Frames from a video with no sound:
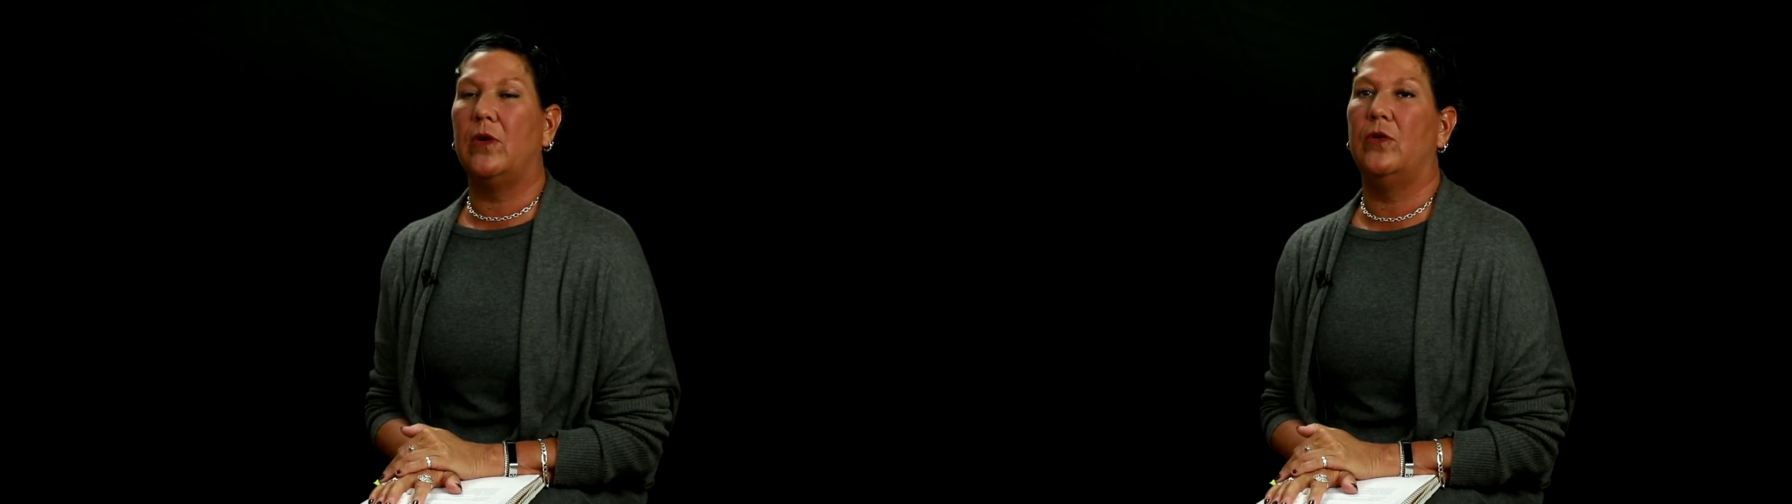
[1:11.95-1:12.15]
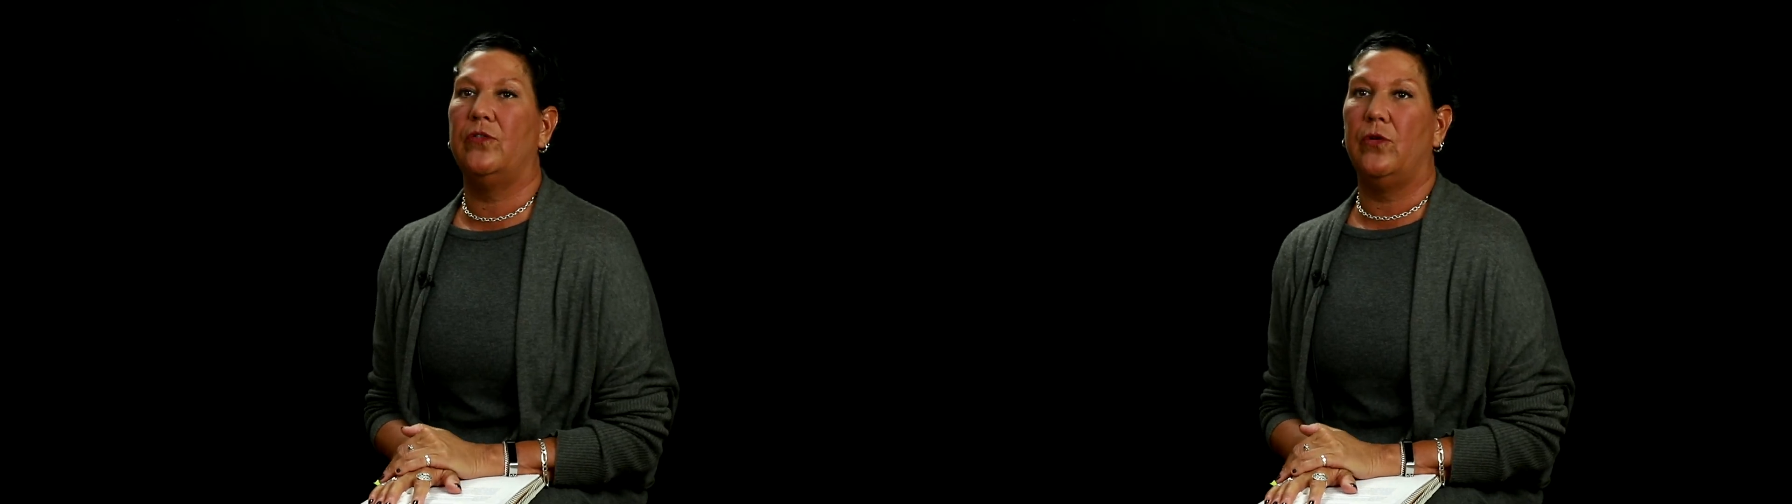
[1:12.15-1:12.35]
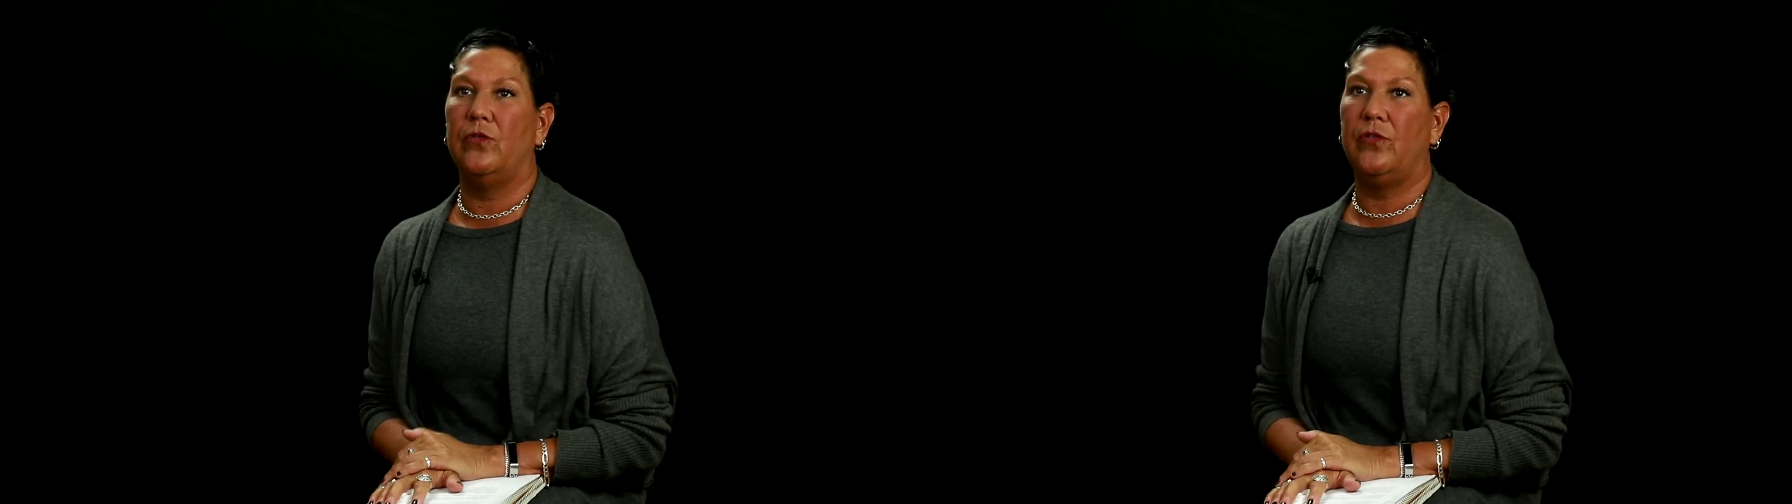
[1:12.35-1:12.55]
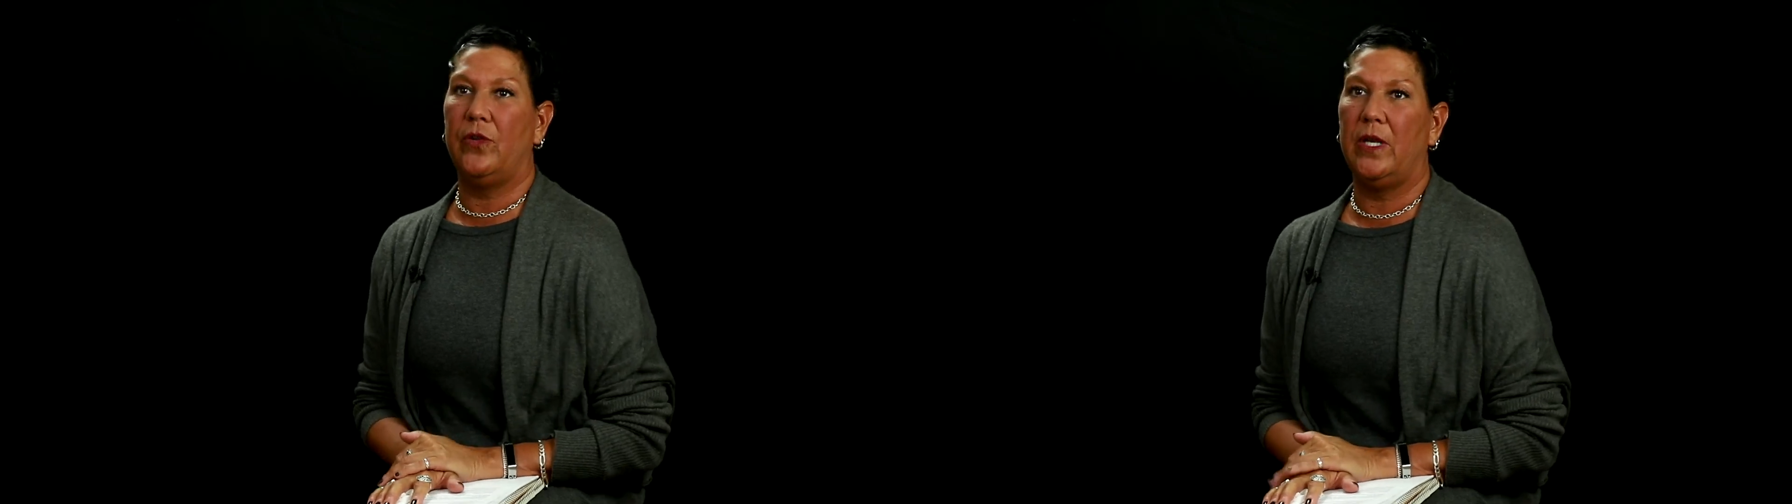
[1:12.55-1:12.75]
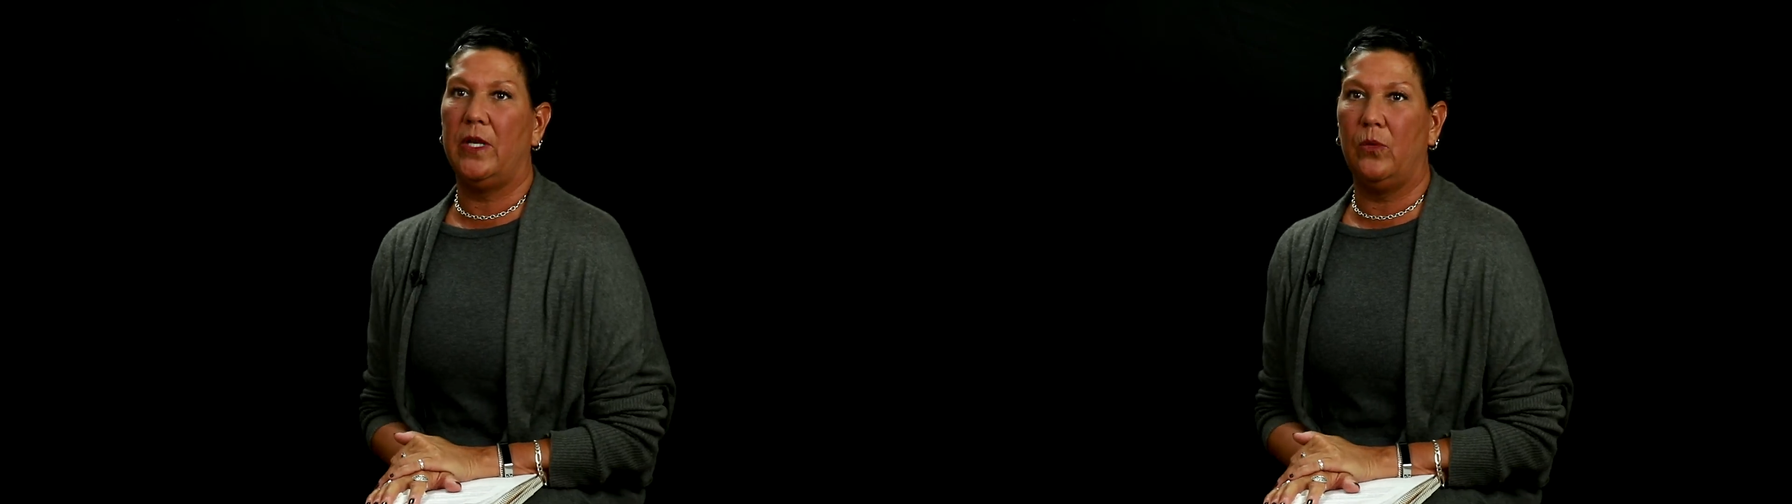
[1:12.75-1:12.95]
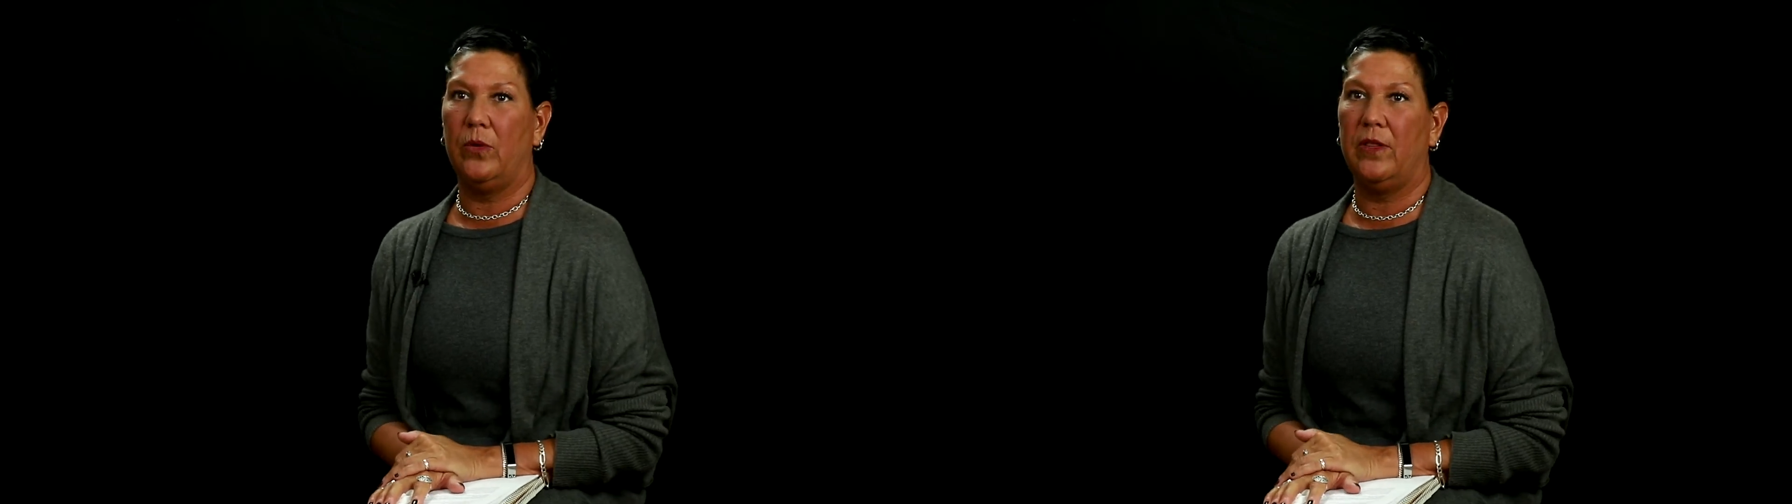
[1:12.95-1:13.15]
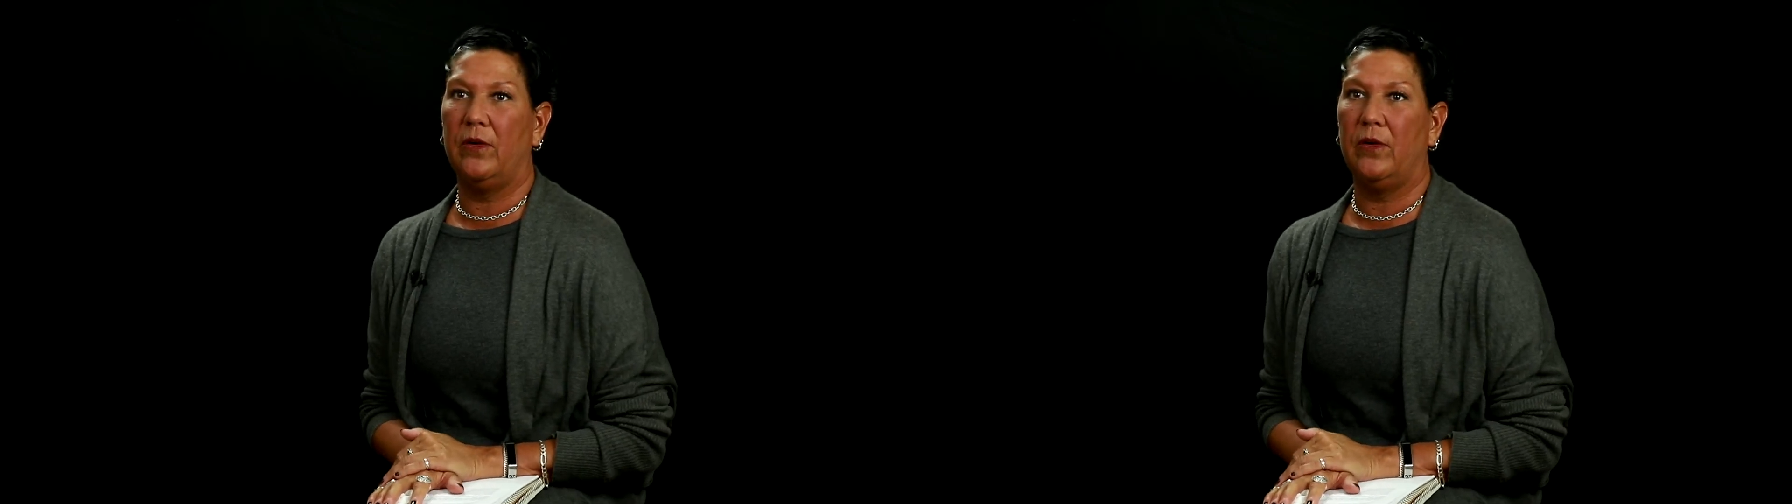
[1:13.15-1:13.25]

are associated with